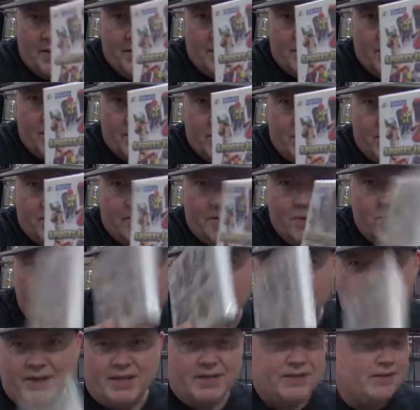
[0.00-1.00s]
it's just
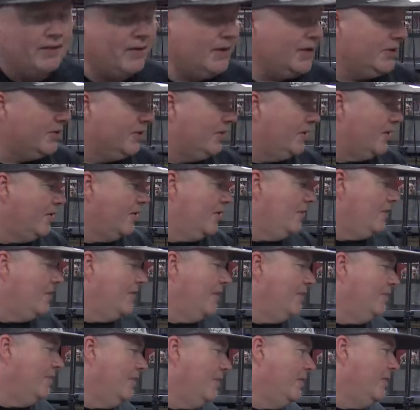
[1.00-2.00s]
shovelware, but these are actually good,
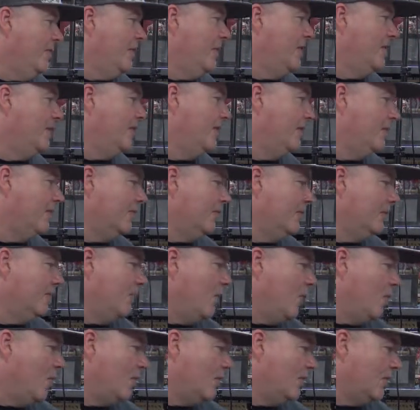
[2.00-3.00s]
fun little
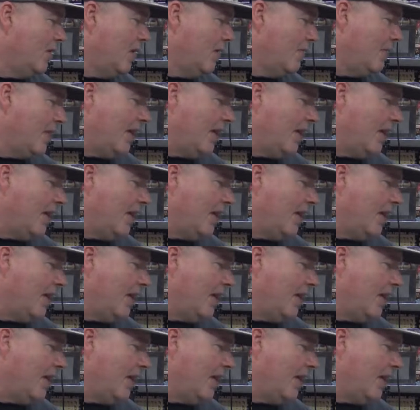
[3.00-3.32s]
sport type